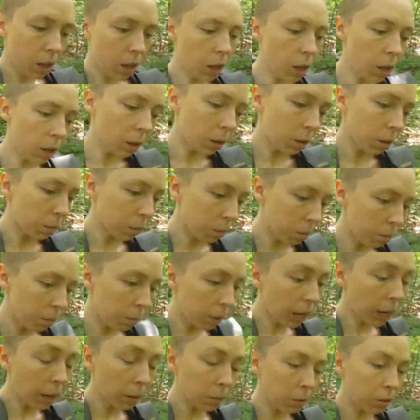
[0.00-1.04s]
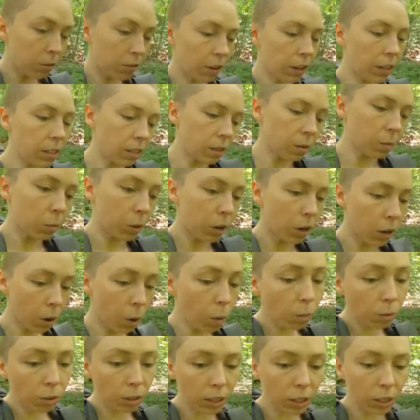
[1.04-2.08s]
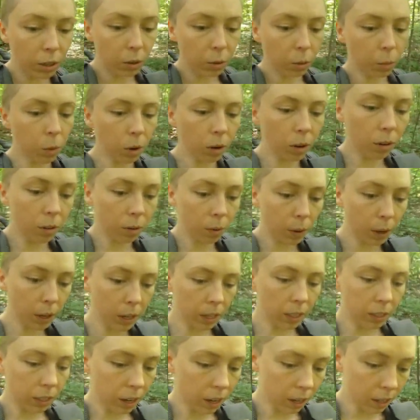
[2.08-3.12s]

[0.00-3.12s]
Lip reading: But yeah, I'm going to find somewhere hopefully near the water where I can